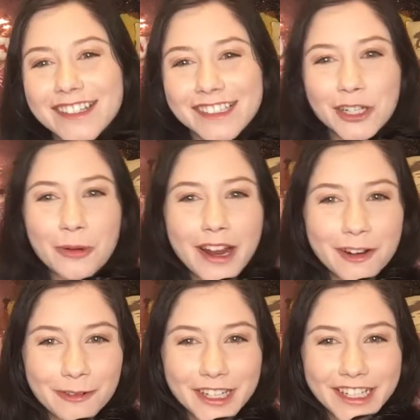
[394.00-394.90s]
I just need to wear
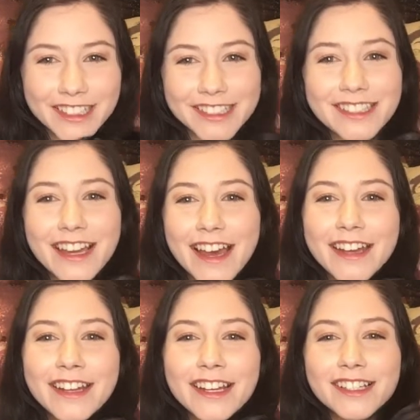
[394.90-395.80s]
a wig
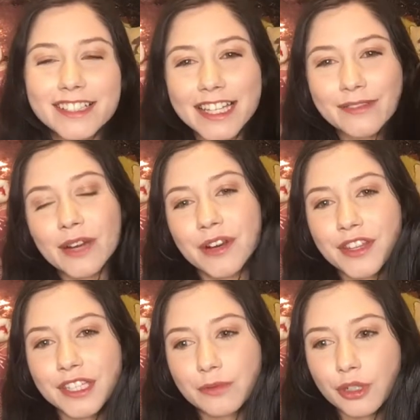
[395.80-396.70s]
instead. So that's when I wear
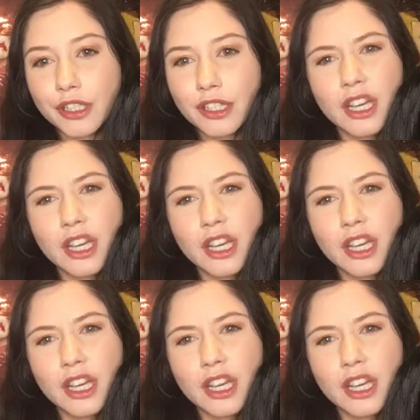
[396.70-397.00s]
this one.